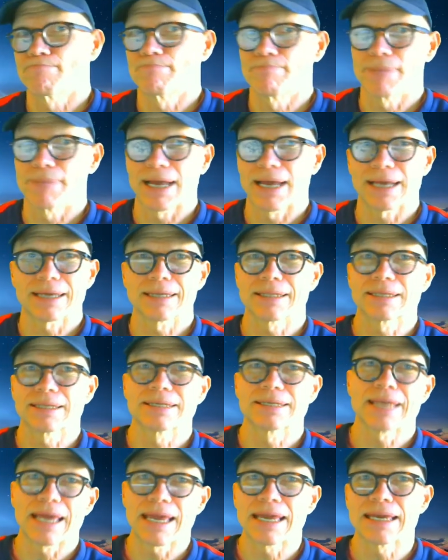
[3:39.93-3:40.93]
Back in the
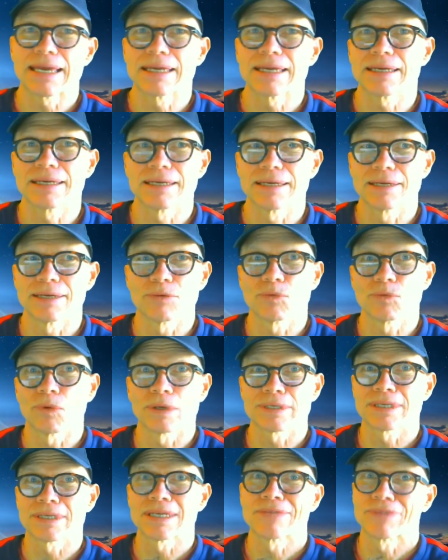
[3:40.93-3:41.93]
day, it
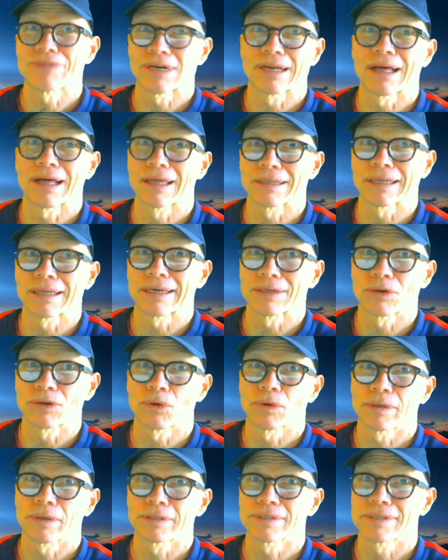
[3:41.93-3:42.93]
wasn't even an online
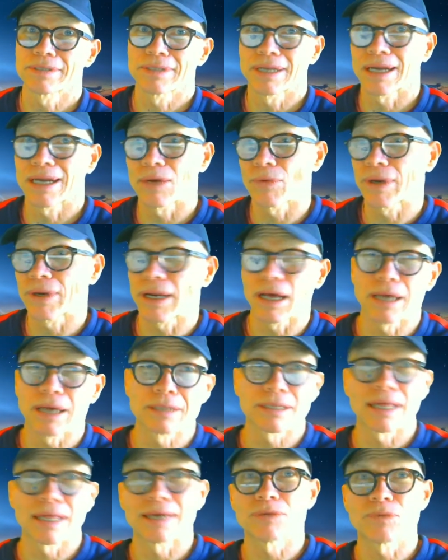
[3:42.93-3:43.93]
course. Then I went
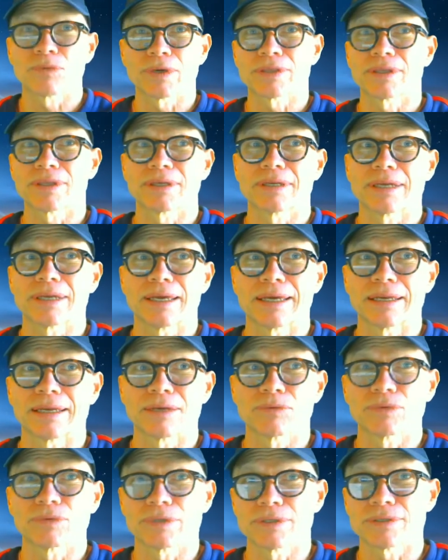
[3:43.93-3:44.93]
online with it, and
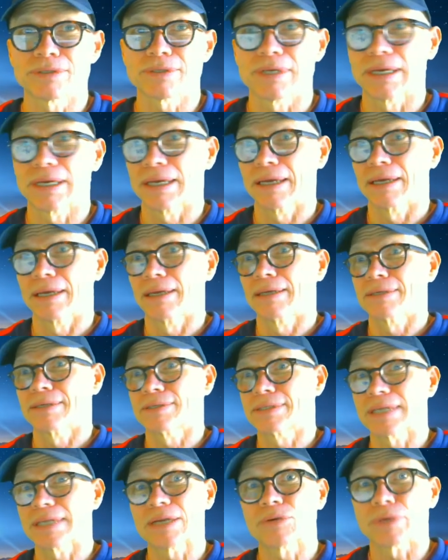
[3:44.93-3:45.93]
it was
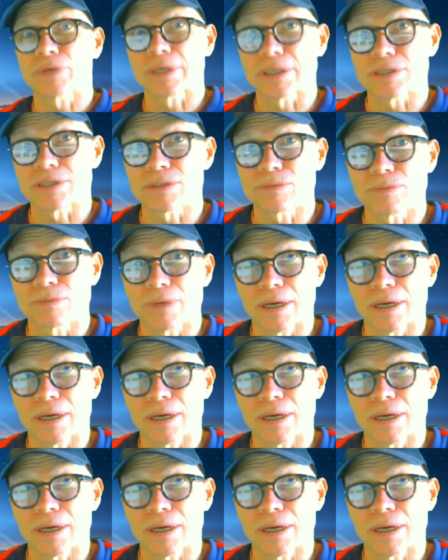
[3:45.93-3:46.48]
synchronous.